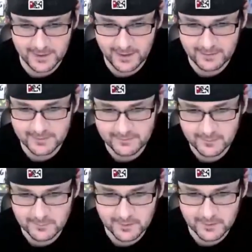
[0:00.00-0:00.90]
I haven't even
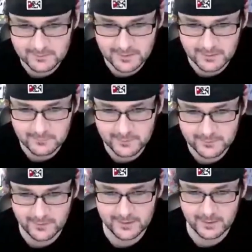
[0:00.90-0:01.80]
been, you know, we've
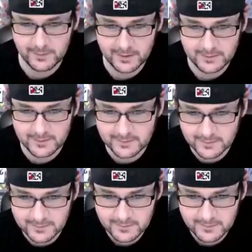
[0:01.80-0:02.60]
cut that back lately.